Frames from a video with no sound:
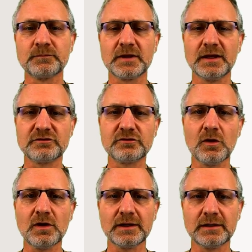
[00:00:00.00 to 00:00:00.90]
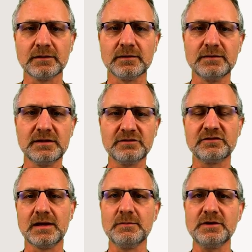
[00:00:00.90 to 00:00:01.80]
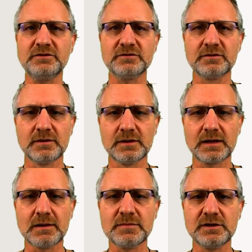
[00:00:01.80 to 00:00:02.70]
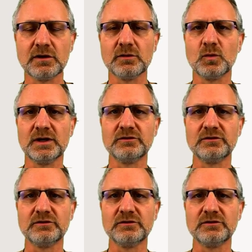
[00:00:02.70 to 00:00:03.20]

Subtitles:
installing this image can be done with a